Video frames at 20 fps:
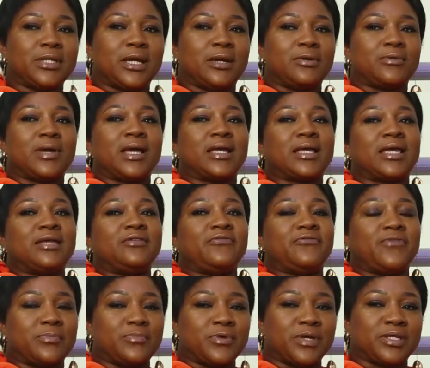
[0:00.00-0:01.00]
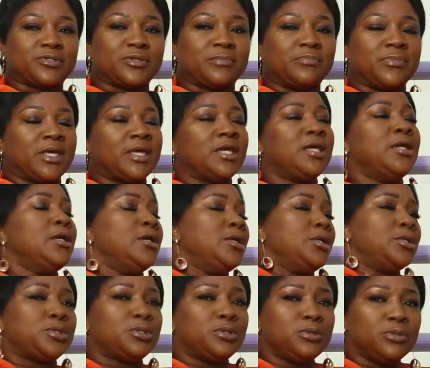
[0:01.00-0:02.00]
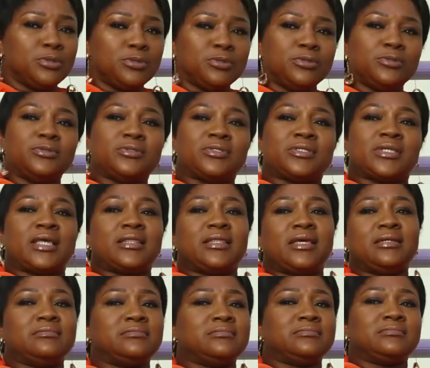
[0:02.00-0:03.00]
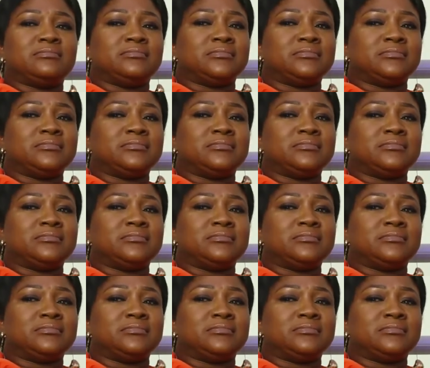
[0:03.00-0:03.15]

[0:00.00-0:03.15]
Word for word: I'll go and get fabrics from there, shoes, and then